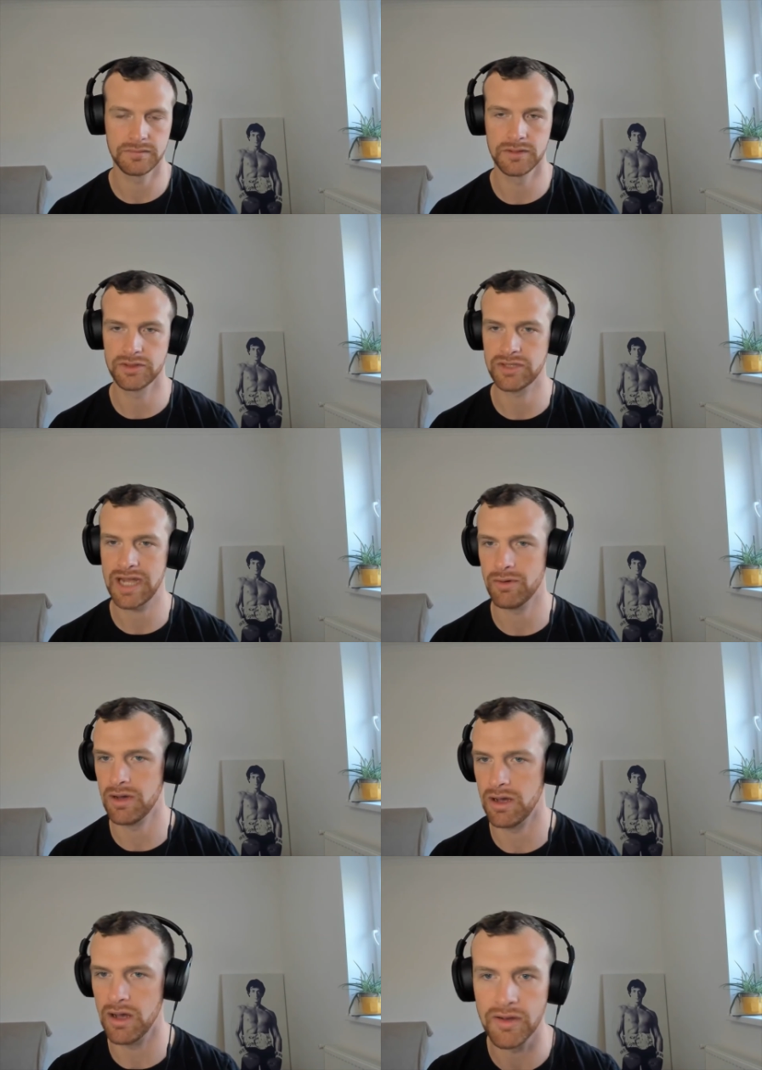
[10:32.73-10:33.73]

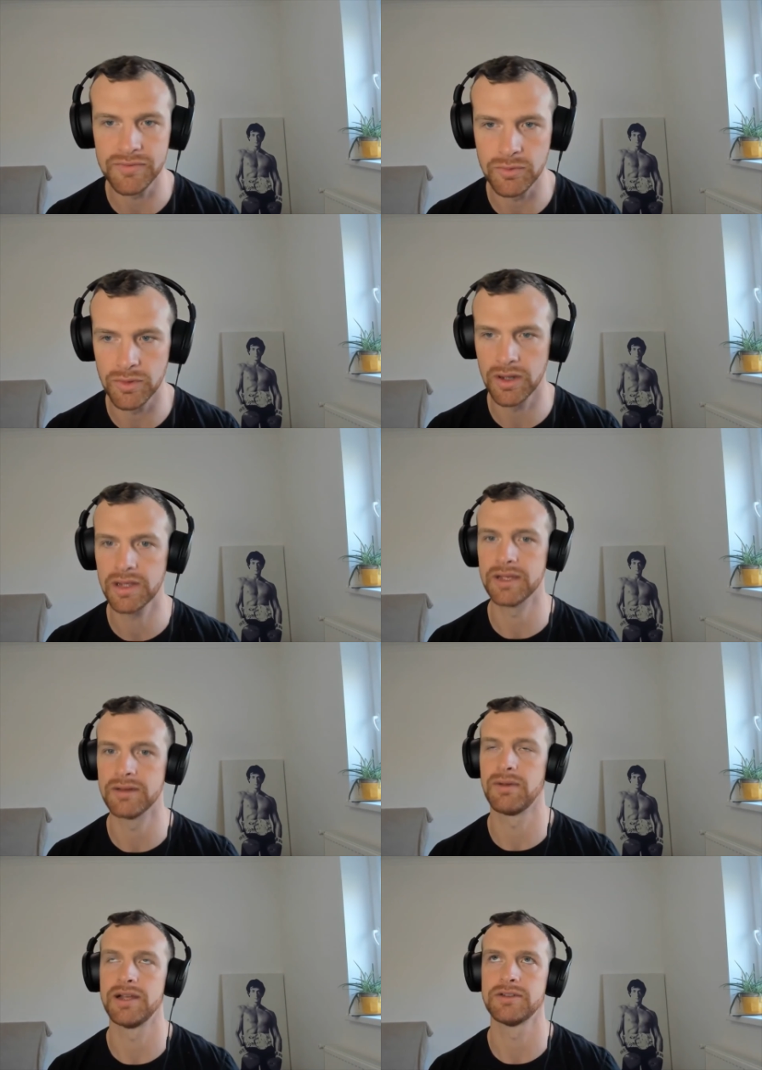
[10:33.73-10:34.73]
shower after work, it
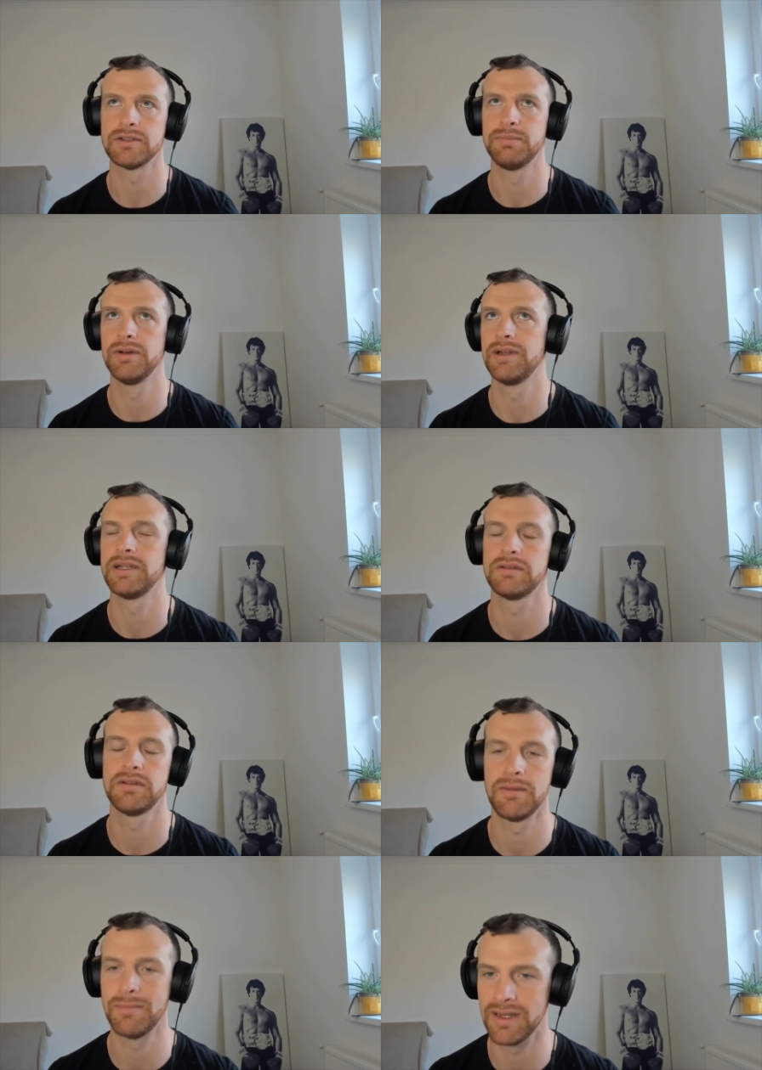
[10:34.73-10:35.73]
might just put an
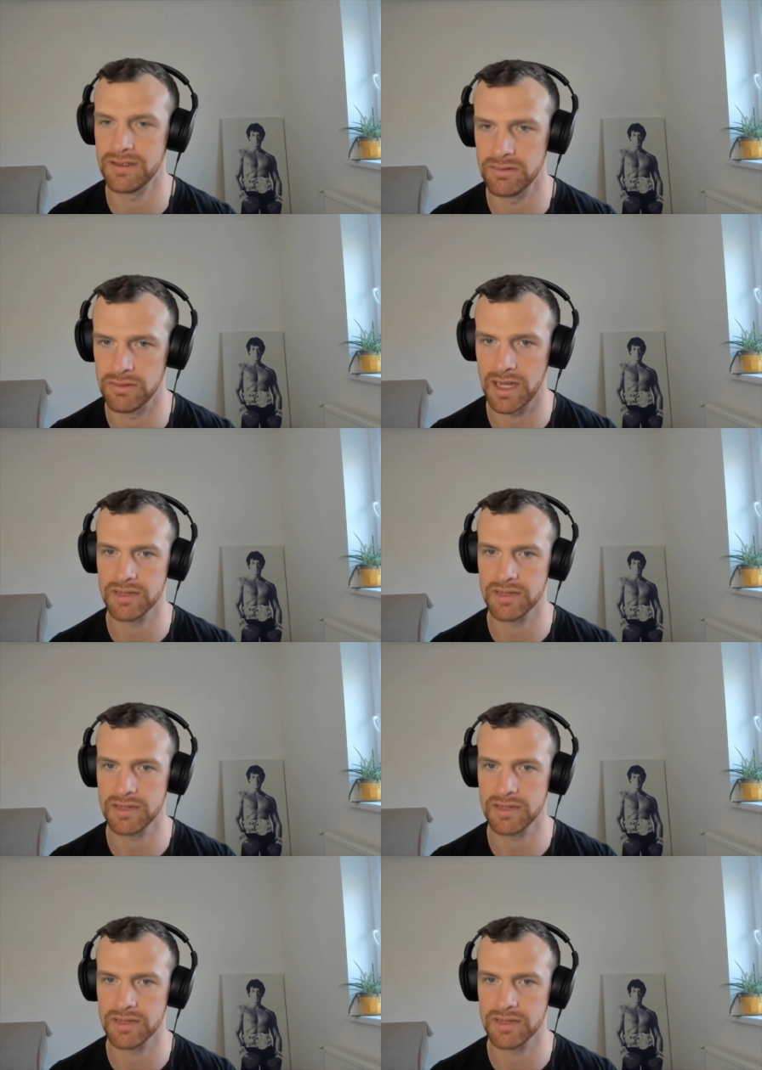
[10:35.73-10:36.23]
extra 10 minutes in your day.